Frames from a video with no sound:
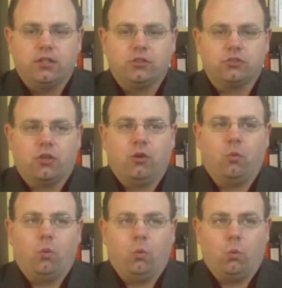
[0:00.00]

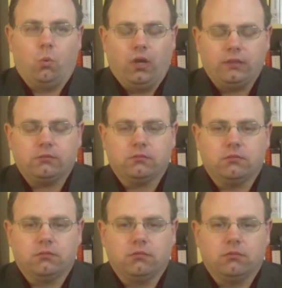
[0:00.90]
So what
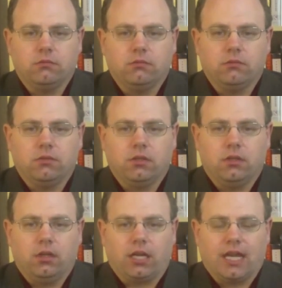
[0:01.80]

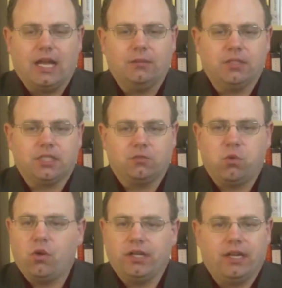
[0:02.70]
economists had
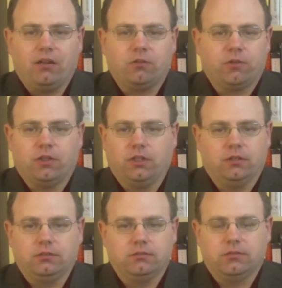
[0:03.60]
pointed out for
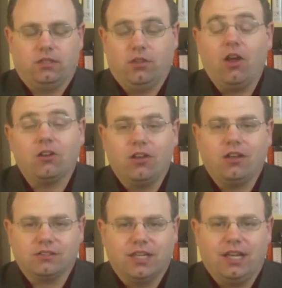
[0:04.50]
a long,
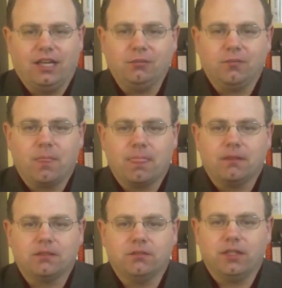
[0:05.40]
long time,
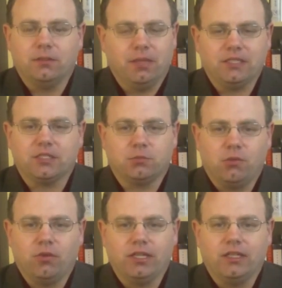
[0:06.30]
it's a very basic
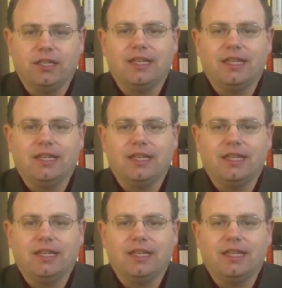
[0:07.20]
point,